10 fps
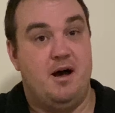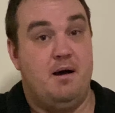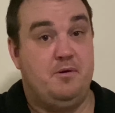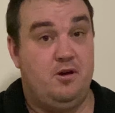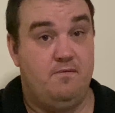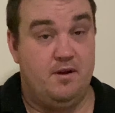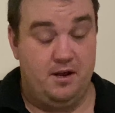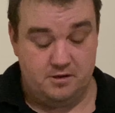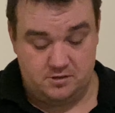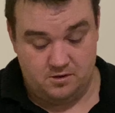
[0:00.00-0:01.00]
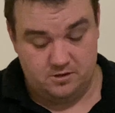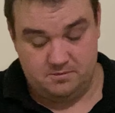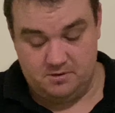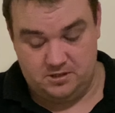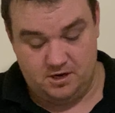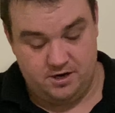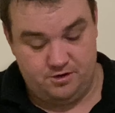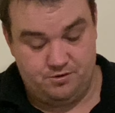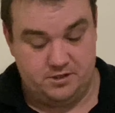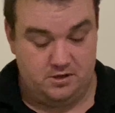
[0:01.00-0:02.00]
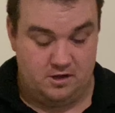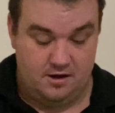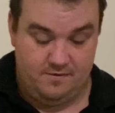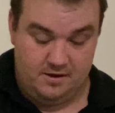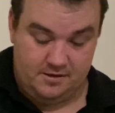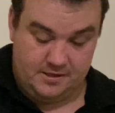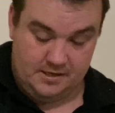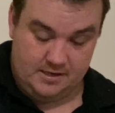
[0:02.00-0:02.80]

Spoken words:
barbecue vinegar sauce. I'm just gonna drizzle over.